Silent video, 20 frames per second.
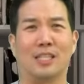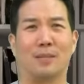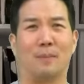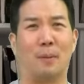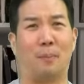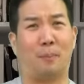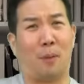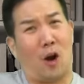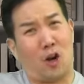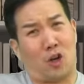
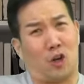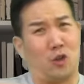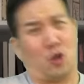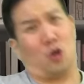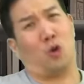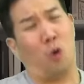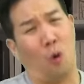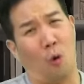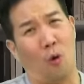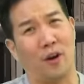people park on the
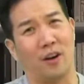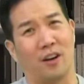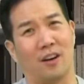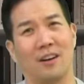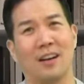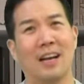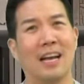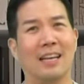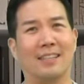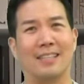
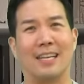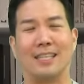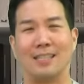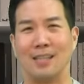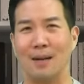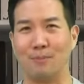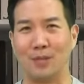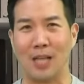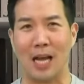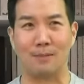corner. It's like
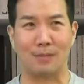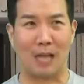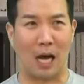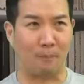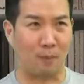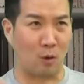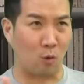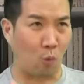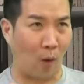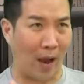sometimes I'll
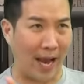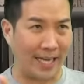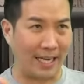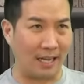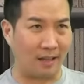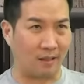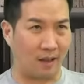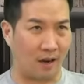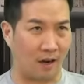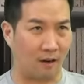be
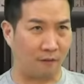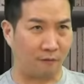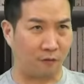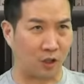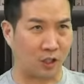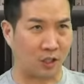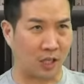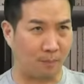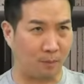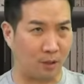waiting there for
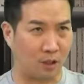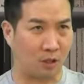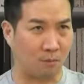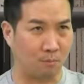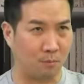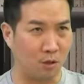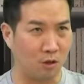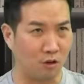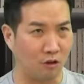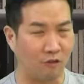someone to
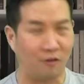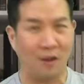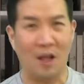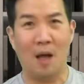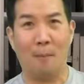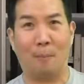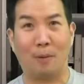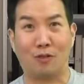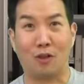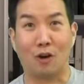move,
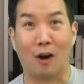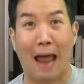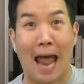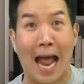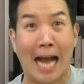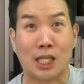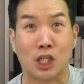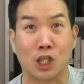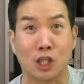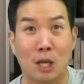but they're
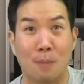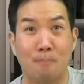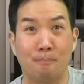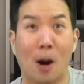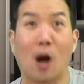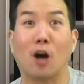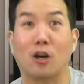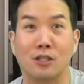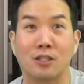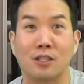actually
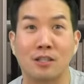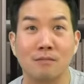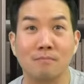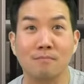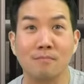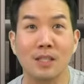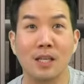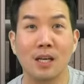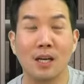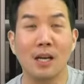parked.
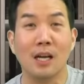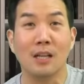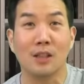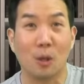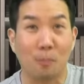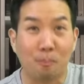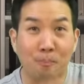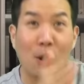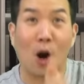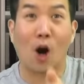They're
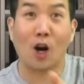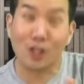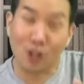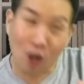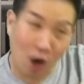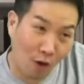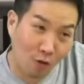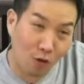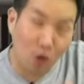parked on the